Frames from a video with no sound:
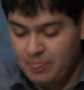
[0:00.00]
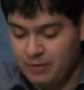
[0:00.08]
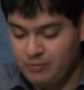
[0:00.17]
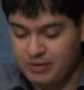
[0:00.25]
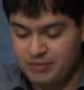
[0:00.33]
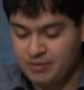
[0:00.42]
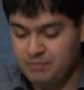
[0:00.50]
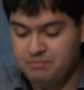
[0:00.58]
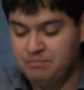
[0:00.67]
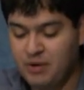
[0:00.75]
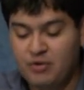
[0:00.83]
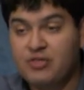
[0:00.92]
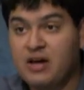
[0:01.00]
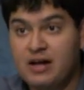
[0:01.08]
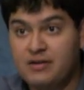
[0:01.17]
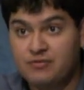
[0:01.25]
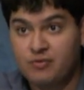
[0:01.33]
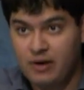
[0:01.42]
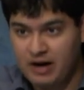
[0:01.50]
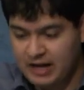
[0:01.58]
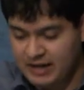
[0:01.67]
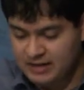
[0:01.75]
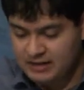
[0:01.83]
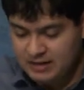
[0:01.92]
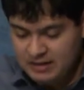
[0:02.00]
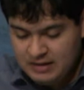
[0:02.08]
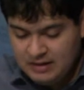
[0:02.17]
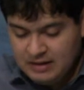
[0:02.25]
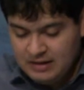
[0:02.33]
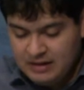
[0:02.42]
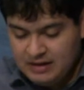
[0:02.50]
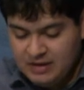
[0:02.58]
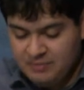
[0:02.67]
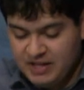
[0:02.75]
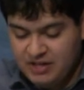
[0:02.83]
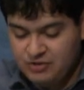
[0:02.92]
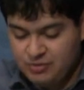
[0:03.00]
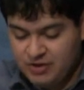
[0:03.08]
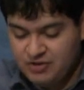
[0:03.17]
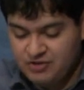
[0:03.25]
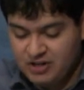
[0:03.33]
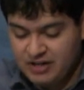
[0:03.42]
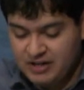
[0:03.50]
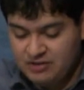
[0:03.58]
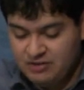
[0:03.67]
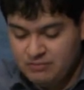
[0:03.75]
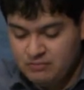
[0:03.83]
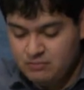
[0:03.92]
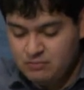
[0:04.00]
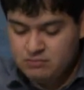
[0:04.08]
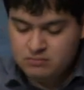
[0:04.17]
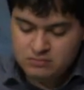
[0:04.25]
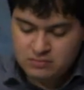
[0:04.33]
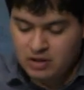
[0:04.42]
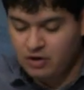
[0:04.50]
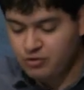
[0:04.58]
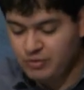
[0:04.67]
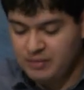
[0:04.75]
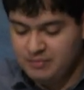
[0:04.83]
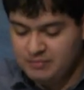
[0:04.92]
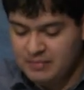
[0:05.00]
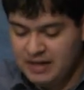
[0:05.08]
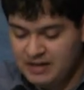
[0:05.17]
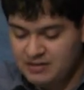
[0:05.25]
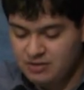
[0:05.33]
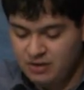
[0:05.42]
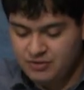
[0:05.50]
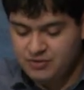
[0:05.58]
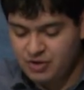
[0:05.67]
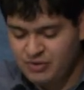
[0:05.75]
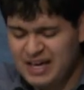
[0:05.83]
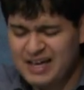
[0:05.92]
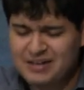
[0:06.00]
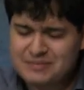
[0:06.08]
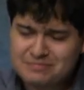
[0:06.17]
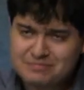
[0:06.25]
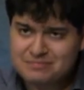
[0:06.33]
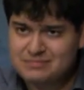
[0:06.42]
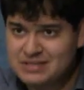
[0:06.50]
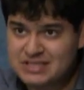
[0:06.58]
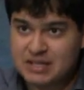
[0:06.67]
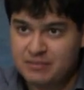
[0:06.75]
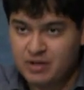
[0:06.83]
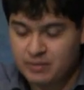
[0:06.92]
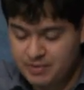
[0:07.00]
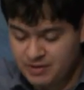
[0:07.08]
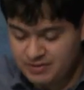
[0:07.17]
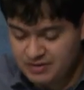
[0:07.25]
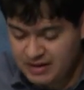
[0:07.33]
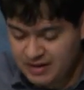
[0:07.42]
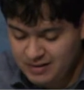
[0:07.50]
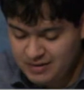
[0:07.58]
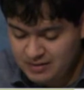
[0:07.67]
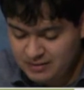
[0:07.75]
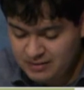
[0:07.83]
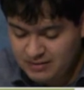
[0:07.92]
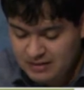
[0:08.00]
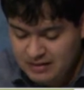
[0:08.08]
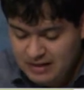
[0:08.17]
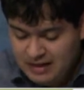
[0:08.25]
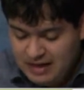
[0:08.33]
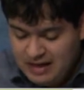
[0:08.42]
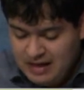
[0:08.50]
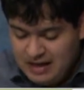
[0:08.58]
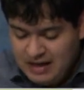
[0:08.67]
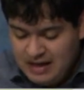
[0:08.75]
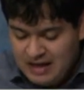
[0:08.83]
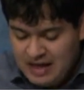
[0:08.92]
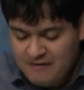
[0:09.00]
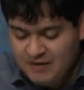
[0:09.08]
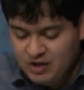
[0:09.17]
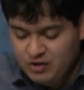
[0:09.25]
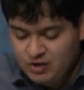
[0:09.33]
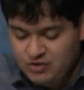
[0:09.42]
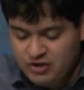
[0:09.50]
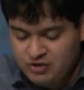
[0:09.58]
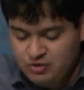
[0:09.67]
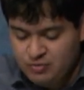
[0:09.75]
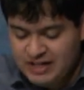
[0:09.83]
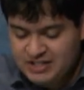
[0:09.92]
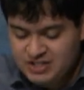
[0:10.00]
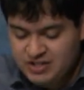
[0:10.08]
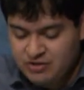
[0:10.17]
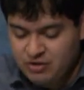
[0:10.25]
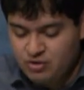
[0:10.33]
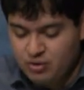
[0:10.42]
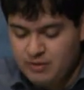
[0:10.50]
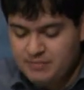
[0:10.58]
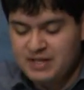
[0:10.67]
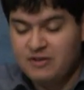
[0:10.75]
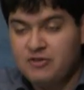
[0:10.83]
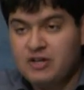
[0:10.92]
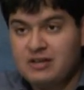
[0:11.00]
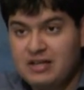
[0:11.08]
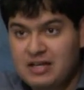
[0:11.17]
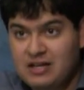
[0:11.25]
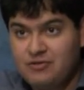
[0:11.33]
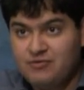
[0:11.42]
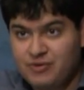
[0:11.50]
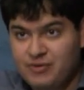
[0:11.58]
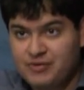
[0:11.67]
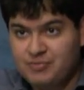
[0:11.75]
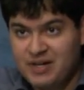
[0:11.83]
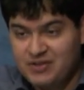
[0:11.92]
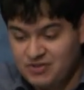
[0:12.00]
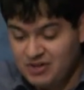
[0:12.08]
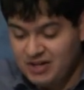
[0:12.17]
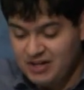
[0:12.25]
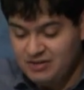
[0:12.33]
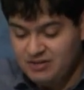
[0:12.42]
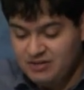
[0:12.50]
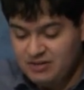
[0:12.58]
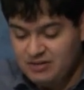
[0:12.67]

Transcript: We were both kind of quiet and committed to our studies. Our suite mates also had similar personalities. Having a good situation in the dorm definitely influenced my studies.